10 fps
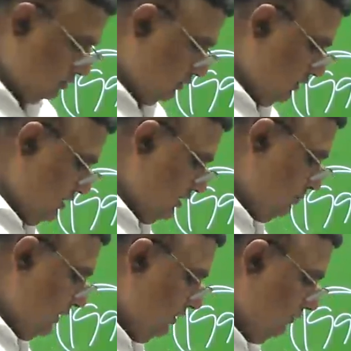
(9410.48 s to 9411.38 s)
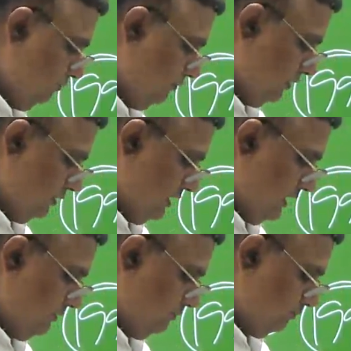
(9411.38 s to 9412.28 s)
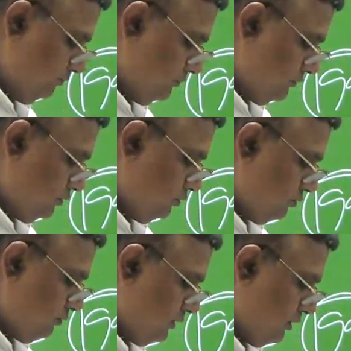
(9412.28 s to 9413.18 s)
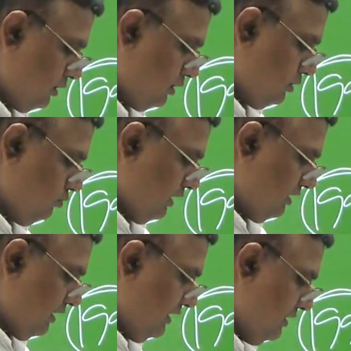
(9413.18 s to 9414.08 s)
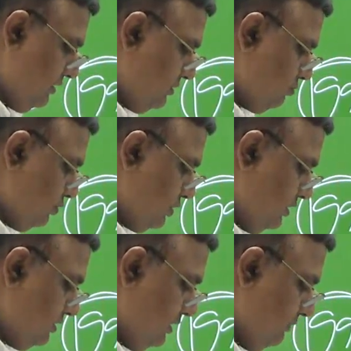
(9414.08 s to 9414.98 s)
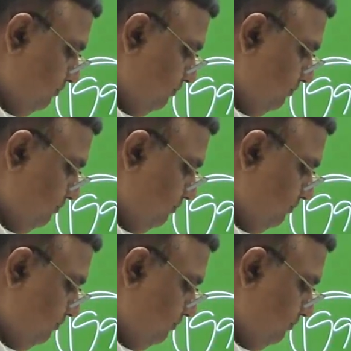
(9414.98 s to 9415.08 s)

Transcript: this is being there. So you can write it this question easily.